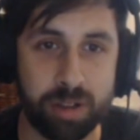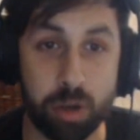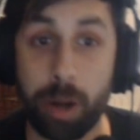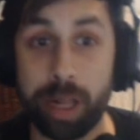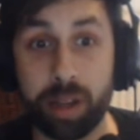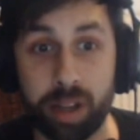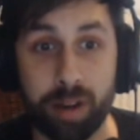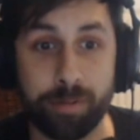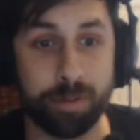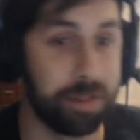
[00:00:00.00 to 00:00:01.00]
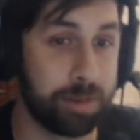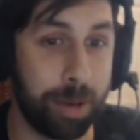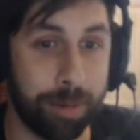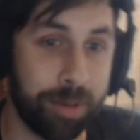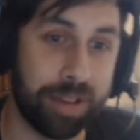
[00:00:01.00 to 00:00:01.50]
during a conference
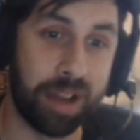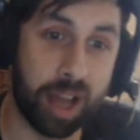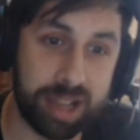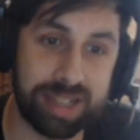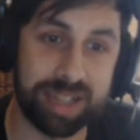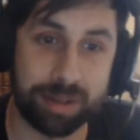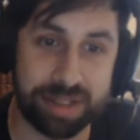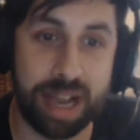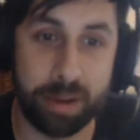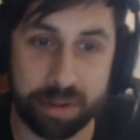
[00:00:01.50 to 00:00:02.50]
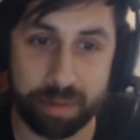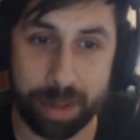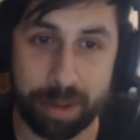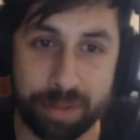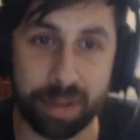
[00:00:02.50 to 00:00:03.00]
where I'm doing the lighting or sound as well.